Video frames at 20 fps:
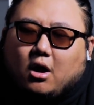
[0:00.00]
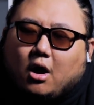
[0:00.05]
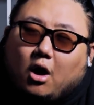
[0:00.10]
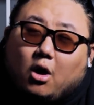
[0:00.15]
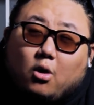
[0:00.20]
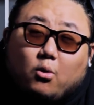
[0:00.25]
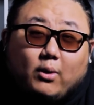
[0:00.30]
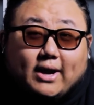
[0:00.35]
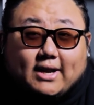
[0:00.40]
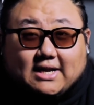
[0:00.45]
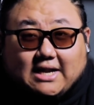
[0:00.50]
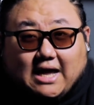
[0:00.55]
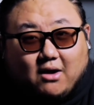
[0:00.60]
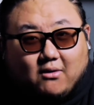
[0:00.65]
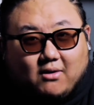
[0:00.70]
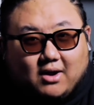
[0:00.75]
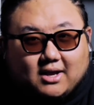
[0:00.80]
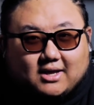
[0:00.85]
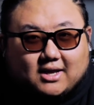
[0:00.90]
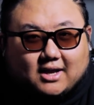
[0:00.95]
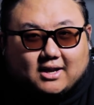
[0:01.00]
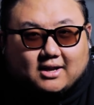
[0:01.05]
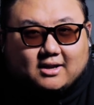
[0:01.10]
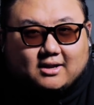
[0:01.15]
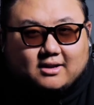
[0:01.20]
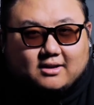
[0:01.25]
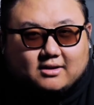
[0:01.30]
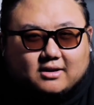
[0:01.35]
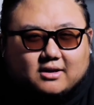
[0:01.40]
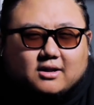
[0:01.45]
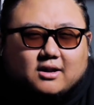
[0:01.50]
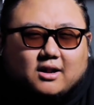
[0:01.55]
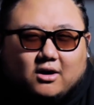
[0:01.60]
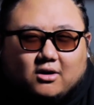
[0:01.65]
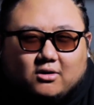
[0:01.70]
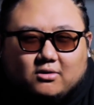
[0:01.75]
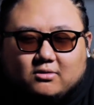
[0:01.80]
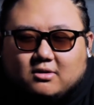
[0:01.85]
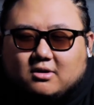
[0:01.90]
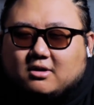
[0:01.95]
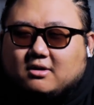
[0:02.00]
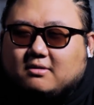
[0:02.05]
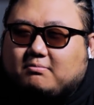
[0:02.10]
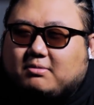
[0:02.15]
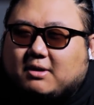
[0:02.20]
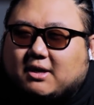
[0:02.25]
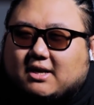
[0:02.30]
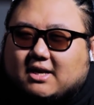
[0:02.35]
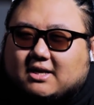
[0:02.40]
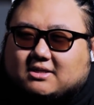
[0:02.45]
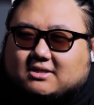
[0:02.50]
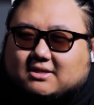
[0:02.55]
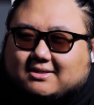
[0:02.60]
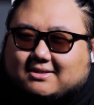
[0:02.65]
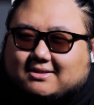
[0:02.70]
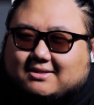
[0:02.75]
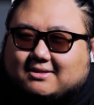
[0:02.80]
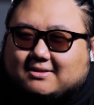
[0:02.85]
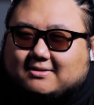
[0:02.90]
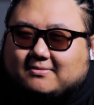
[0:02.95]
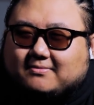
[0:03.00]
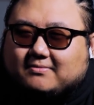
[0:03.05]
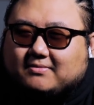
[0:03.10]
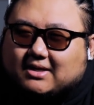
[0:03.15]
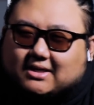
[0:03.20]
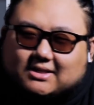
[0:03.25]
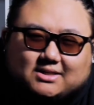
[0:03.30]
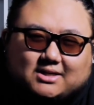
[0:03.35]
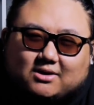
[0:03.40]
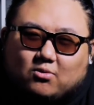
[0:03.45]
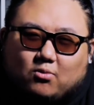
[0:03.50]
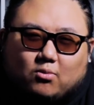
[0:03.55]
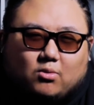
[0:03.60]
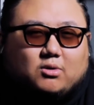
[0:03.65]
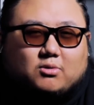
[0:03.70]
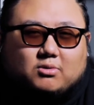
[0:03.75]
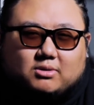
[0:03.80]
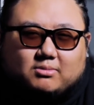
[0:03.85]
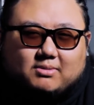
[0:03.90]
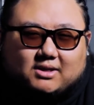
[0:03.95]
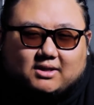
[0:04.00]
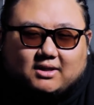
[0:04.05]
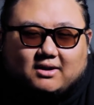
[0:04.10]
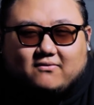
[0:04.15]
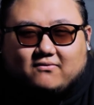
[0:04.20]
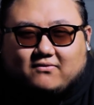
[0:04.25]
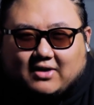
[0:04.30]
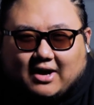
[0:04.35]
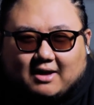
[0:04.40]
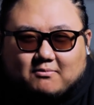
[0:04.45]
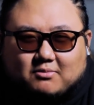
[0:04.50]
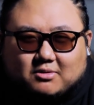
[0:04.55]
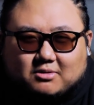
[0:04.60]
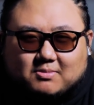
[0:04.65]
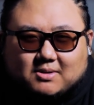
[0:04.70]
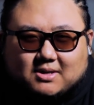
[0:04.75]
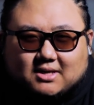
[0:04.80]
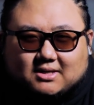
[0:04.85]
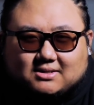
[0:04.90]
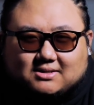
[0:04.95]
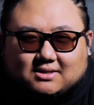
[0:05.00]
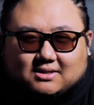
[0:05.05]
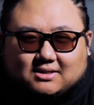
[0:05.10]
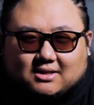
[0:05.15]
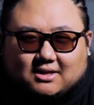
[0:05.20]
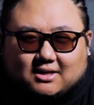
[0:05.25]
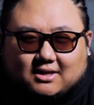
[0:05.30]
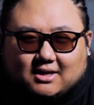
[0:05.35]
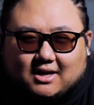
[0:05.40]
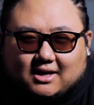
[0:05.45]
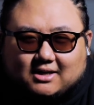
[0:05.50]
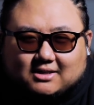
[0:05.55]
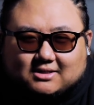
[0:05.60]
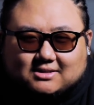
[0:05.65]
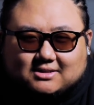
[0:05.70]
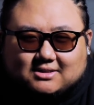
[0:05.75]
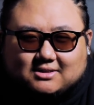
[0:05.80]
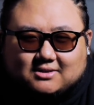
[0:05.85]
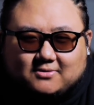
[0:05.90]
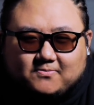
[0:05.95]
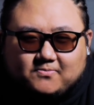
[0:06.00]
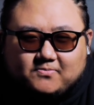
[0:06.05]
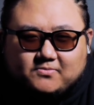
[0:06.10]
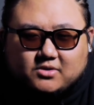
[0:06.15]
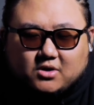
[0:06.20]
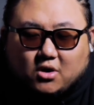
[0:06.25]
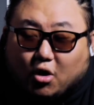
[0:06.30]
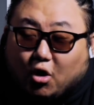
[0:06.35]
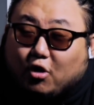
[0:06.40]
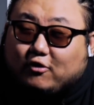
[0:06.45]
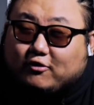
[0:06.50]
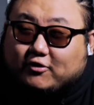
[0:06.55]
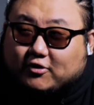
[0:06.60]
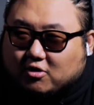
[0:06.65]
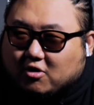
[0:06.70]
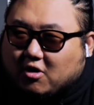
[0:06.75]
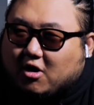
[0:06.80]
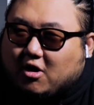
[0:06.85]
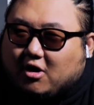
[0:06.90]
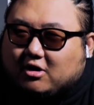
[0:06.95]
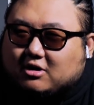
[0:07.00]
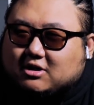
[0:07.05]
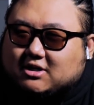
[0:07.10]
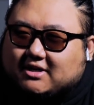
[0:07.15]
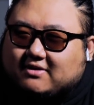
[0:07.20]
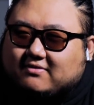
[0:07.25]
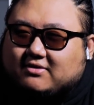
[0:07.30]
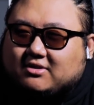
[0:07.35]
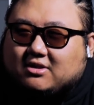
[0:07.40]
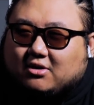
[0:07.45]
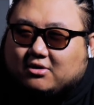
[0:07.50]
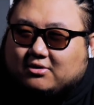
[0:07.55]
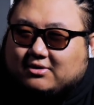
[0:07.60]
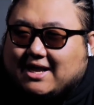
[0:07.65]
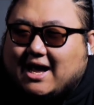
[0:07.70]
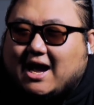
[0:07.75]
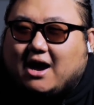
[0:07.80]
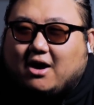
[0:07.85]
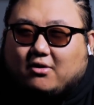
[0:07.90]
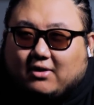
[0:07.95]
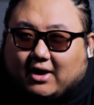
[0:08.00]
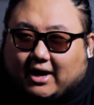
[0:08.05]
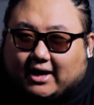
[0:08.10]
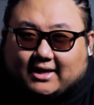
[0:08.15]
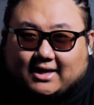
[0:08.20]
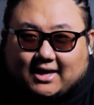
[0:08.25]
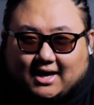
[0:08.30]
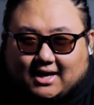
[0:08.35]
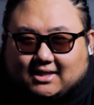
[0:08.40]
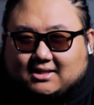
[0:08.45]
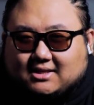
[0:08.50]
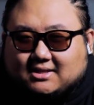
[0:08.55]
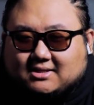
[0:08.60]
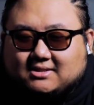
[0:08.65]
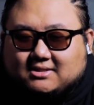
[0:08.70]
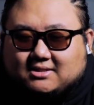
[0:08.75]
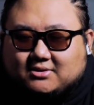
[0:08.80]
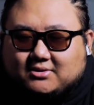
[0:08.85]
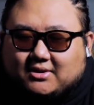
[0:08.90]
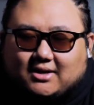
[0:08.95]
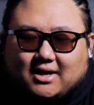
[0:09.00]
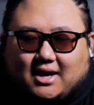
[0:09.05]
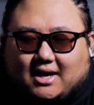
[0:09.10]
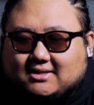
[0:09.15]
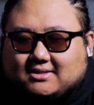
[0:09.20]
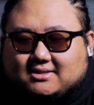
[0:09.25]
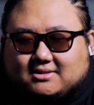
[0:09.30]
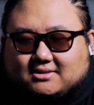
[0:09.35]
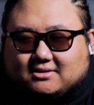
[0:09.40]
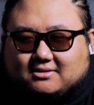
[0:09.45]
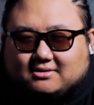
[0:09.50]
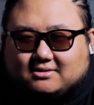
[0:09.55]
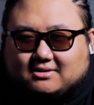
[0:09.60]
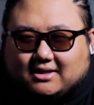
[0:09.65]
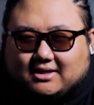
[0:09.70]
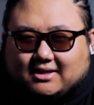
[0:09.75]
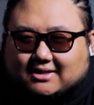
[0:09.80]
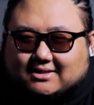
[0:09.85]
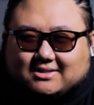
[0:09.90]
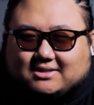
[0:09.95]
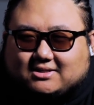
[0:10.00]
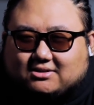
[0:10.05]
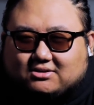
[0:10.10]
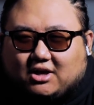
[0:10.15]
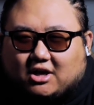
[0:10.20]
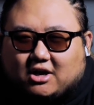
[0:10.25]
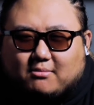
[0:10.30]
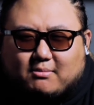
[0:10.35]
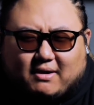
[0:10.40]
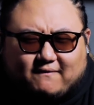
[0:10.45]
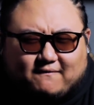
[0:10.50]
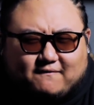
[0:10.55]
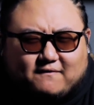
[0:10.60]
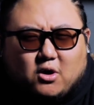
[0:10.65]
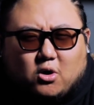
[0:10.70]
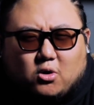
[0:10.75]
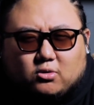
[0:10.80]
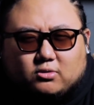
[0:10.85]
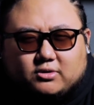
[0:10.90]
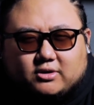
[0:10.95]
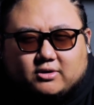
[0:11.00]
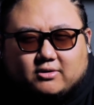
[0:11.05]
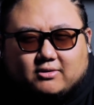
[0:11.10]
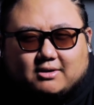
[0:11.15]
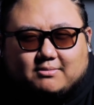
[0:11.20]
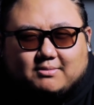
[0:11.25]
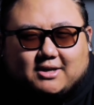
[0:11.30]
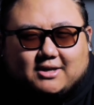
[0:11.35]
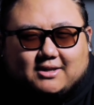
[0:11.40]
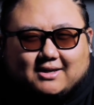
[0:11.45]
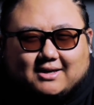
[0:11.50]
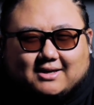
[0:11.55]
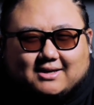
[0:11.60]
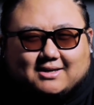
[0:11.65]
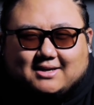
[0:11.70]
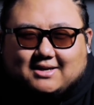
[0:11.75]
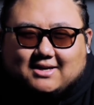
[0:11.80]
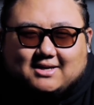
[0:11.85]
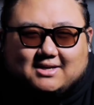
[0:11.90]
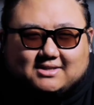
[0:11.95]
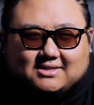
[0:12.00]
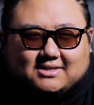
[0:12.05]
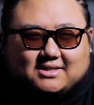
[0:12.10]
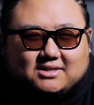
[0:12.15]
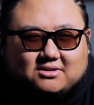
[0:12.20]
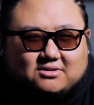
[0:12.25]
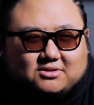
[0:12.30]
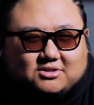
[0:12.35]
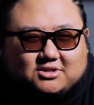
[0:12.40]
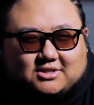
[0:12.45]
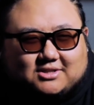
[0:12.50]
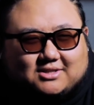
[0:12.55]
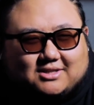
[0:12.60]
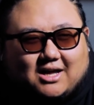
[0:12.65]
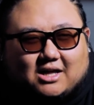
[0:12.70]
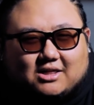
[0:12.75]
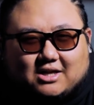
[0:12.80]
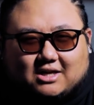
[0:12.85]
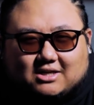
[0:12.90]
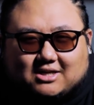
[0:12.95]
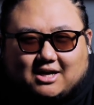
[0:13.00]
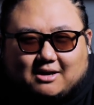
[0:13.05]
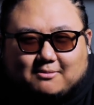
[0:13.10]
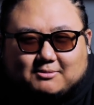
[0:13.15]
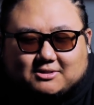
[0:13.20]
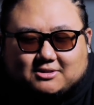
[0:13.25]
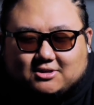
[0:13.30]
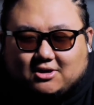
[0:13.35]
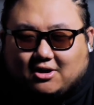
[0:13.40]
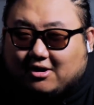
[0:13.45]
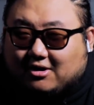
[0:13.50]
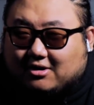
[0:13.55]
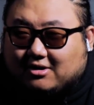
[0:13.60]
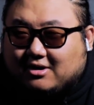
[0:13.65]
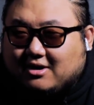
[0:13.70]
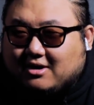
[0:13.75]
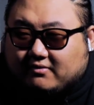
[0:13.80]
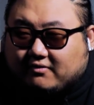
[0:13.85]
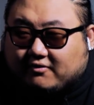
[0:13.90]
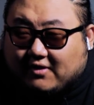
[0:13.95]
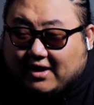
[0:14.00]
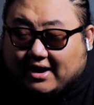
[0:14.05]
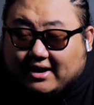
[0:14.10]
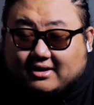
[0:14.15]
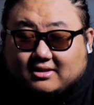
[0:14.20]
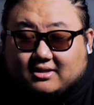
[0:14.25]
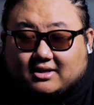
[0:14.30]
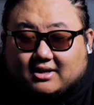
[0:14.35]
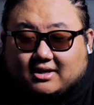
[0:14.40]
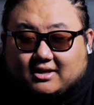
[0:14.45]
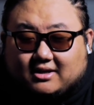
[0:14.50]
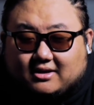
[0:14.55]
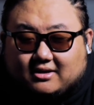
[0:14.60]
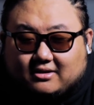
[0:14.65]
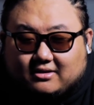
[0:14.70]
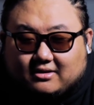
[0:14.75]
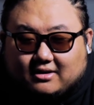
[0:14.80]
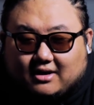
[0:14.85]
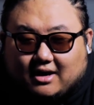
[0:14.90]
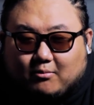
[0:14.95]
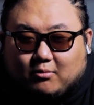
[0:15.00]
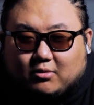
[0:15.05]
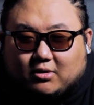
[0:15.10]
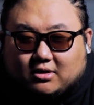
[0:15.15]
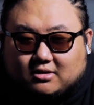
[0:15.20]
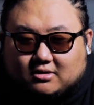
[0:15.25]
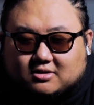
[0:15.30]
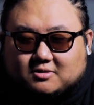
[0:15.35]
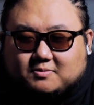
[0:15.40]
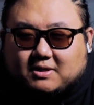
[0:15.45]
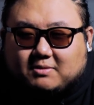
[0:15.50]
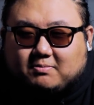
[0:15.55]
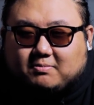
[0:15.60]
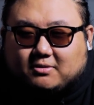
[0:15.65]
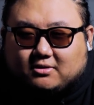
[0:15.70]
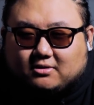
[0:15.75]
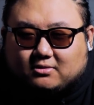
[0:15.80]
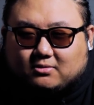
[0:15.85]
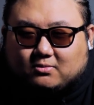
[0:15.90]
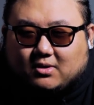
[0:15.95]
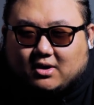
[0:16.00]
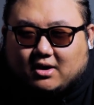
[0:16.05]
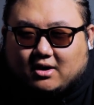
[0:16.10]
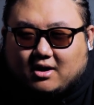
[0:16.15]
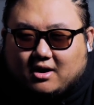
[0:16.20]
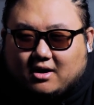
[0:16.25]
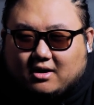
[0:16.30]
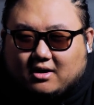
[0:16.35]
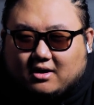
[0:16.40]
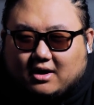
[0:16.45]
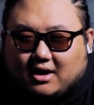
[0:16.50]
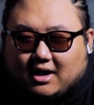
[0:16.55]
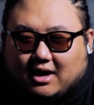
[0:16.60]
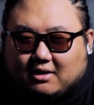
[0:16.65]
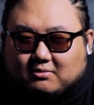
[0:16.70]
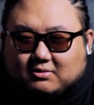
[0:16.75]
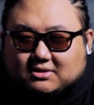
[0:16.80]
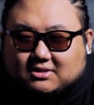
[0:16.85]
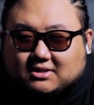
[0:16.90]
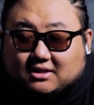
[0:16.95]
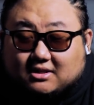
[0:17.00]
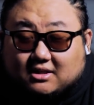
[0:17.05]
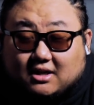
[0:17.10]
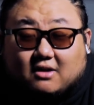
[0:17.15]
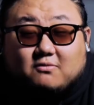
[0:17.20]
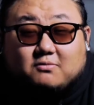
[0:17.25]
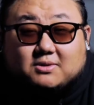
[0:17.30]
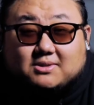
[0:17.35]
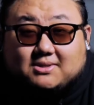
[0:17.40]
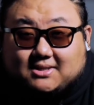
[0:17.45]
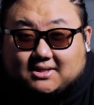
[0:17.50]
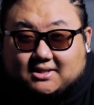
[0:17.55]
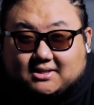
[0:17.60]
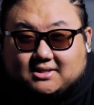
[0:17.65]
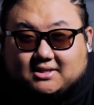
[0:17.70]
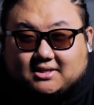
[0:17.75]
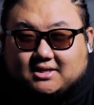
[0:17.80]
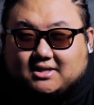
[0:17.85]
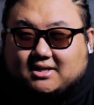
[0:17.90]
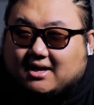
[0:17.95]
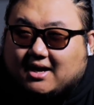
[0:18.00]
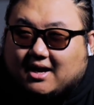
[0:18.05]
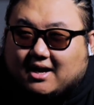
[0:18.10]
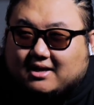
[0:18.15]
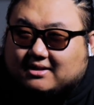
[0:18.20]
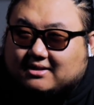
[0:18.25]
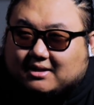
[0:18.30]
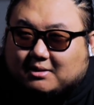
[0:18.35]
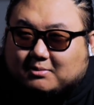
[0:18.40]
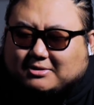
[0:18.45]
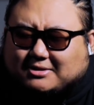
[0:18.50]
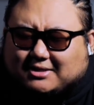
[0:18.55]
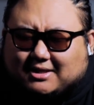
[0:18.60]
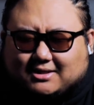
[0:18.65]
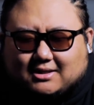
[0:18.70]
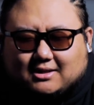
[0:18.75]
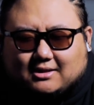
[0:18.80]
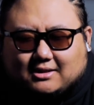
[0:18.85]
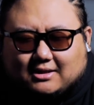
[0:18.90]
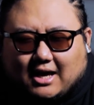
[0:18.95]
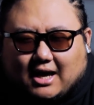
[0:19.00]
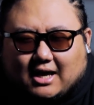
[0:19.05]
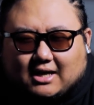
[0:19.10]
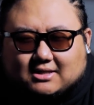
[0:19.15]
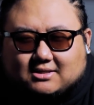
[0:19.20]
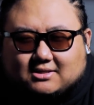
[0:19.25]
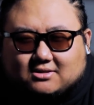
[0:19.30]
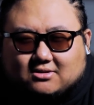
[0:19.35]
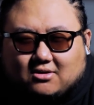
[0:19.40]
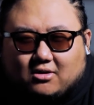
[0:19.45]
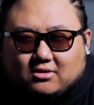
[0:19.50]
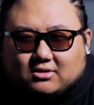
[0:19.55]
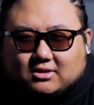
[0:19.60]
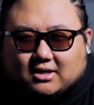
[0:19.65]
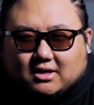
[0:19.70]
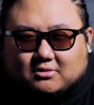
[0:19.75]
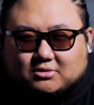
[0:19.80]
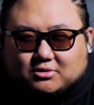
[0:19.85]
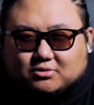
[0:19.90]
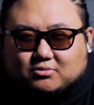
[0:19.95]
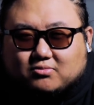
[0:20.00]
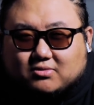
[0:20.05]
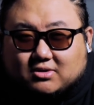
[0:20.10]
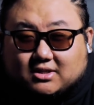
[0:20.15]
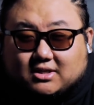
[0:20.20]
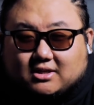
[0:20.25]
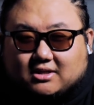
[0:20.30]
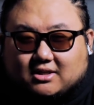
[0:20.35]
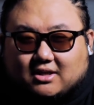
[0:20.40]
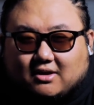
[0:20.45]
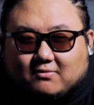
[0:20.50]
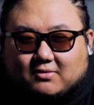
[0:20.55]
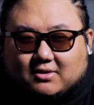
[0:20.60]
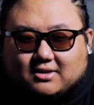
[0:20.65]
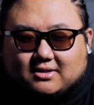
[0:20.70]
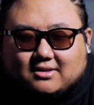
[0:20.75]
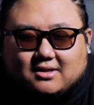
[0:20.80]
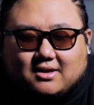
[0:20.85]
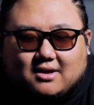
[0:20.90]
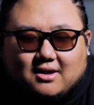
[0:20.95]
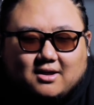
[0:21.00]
oh wait, now I get it, you know? But it didn't work with me. It didn't vibe with me instantly. And overall, even though now I can listen to it, I still, like, it's still not on my phone, you know what I mean? Like, Signal's just not that type of song. Frankly, I'm one of those people where I was in love with TT, and that was, like, the last song that I was really in love with.